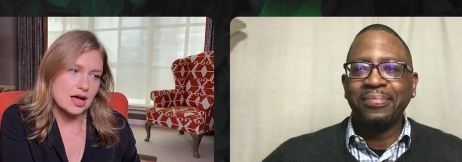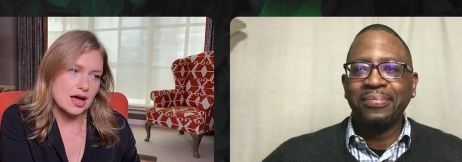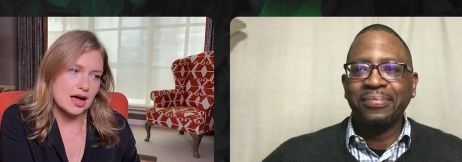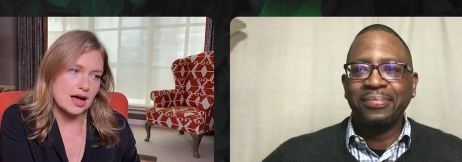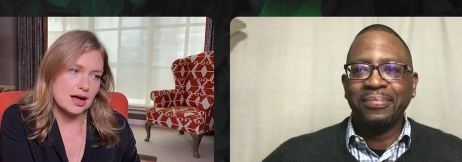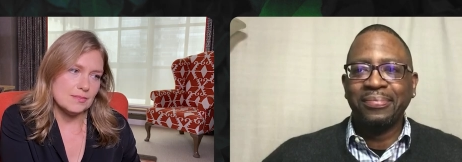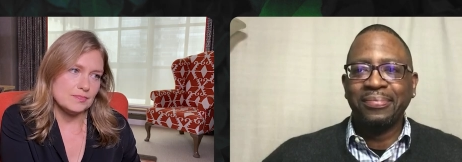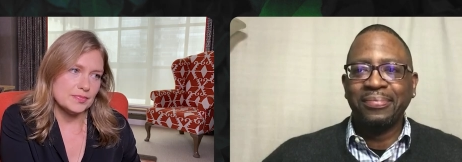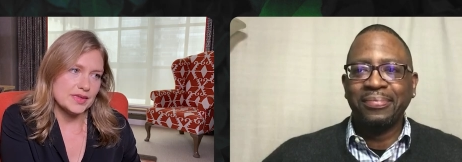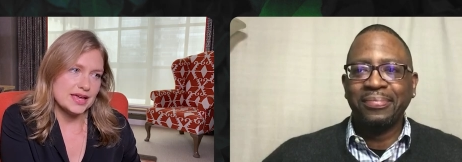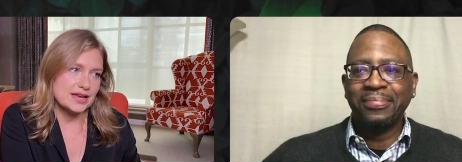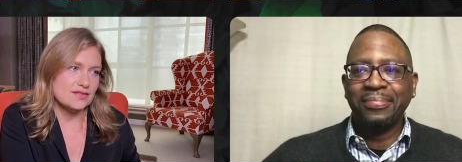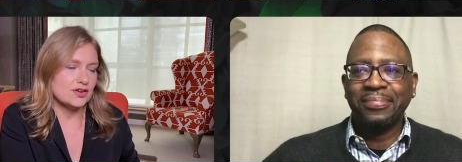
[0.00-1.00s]

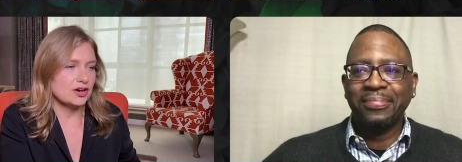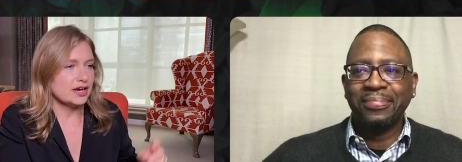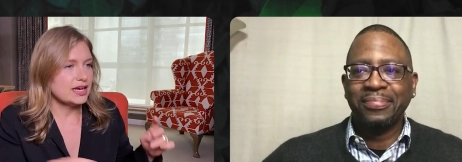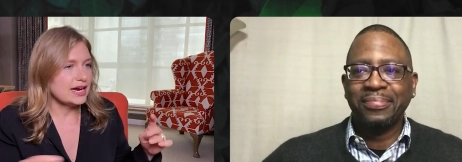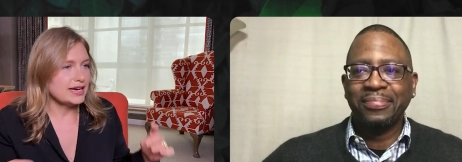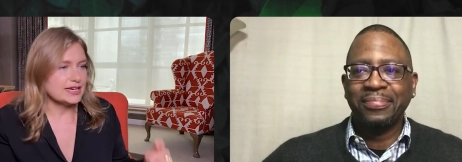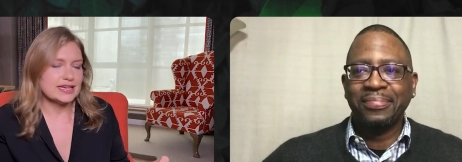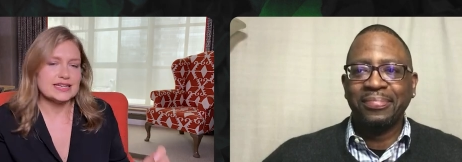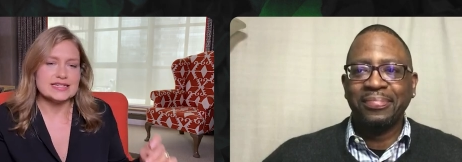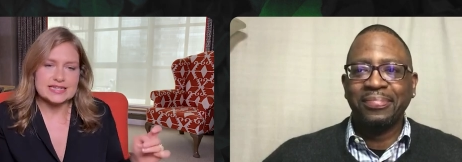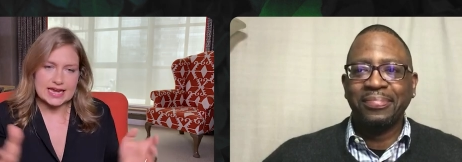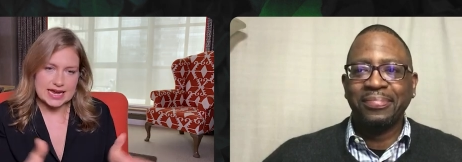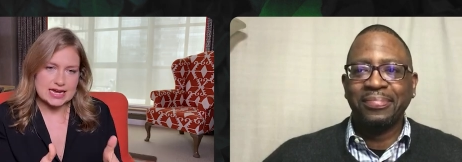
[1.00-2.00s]
Speaker 1: in a very kind of
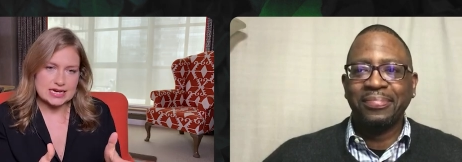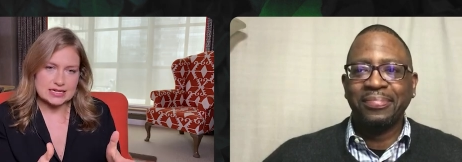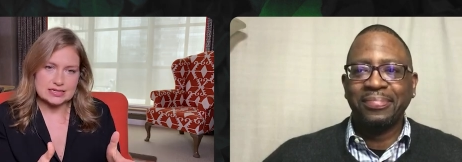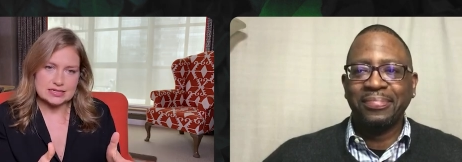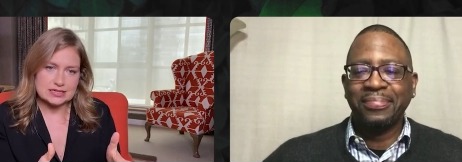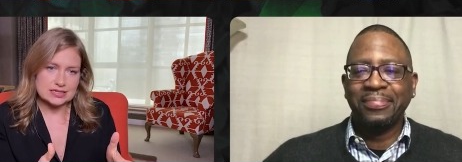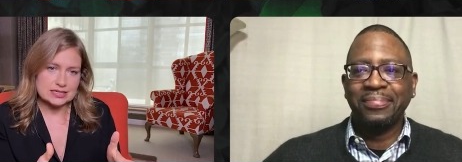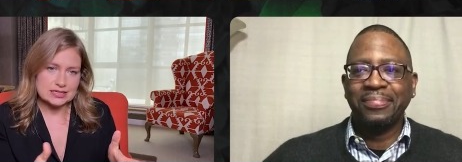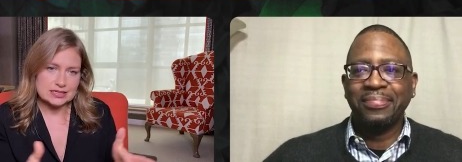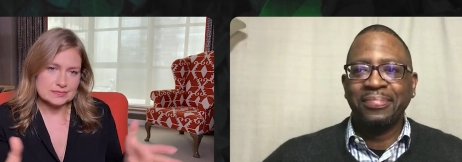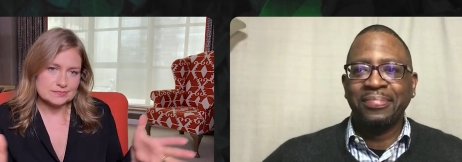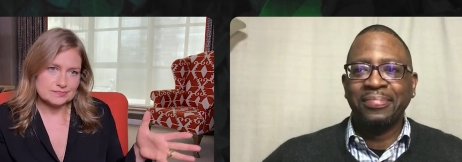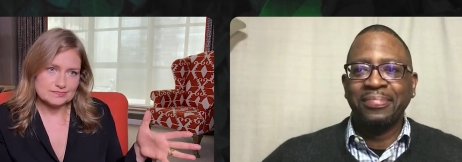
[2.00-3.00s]
contained
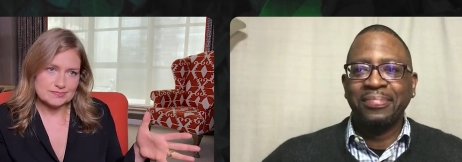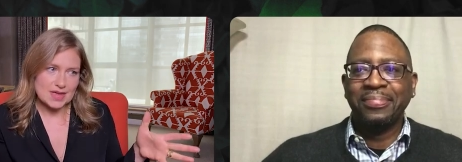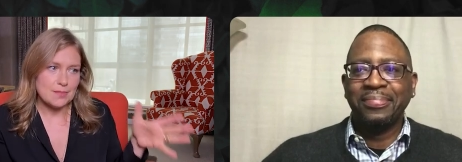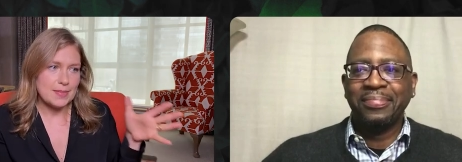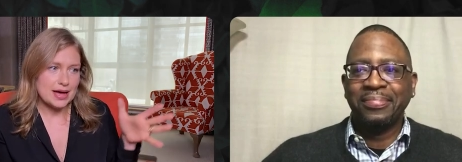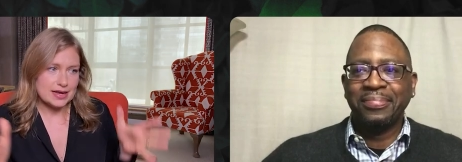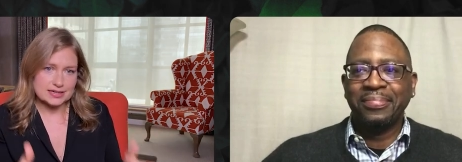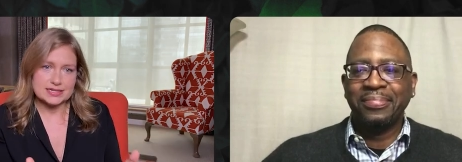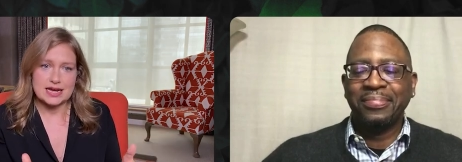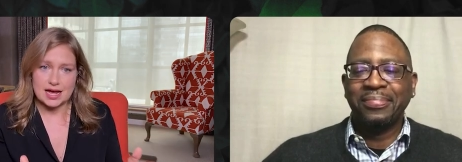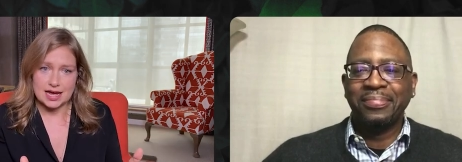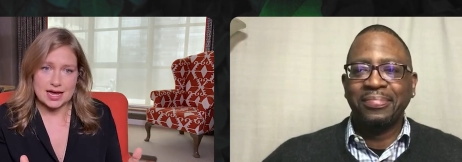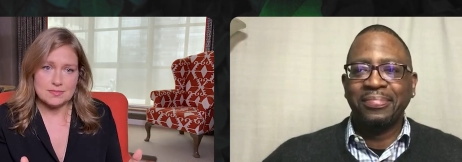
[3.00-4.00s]
amount of
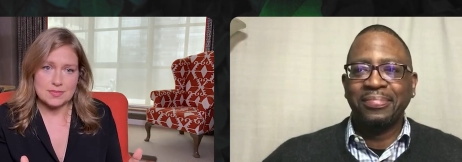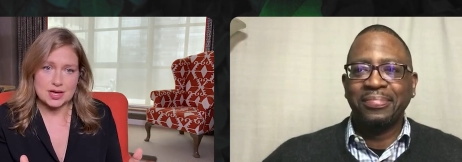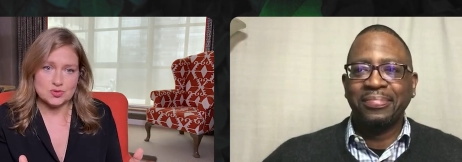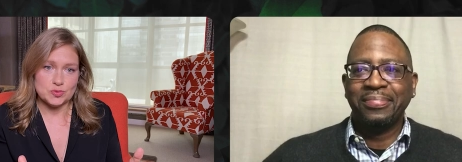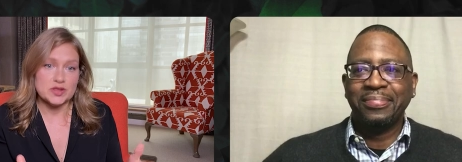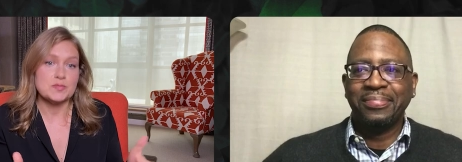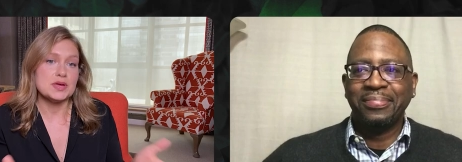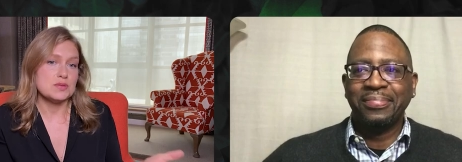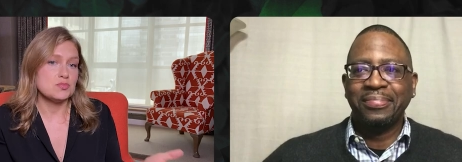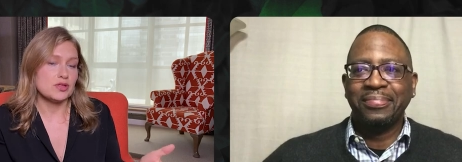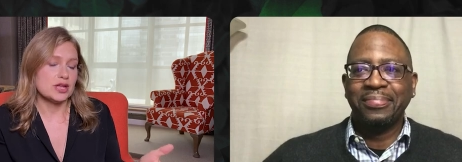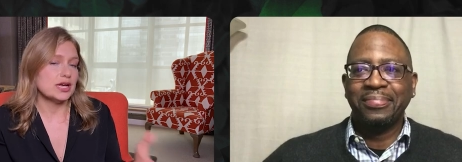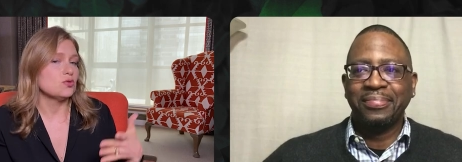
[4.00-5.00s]
time and with people
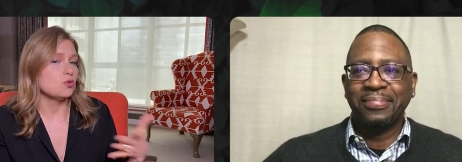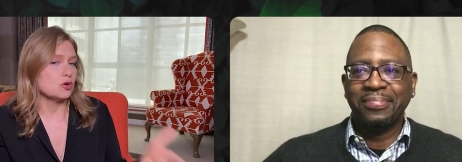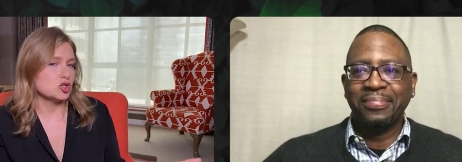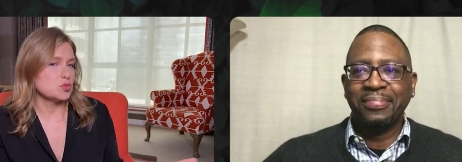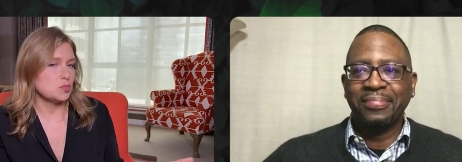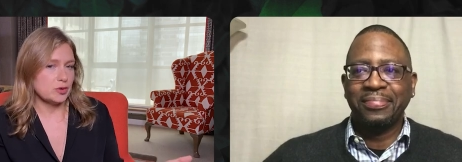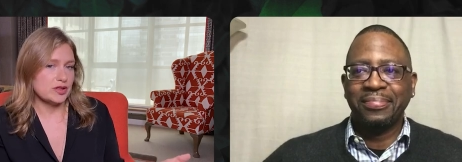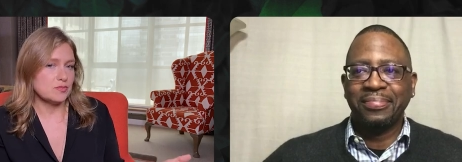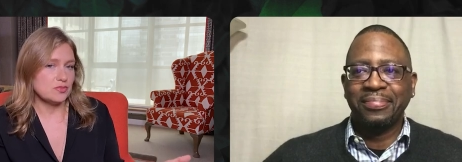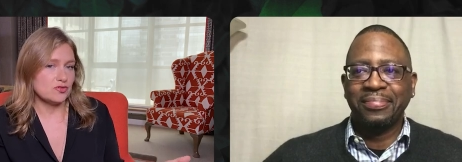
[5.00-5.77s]
that I'd worked with